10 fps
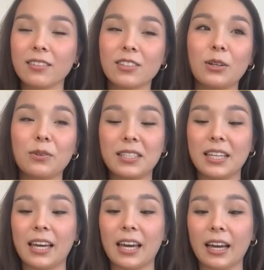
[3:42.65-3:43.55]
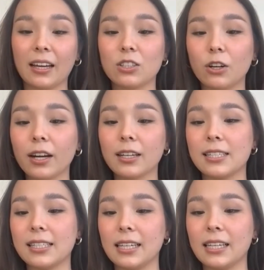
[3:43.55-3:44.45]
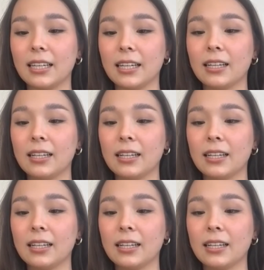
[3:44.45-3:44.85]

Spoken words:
So starting to see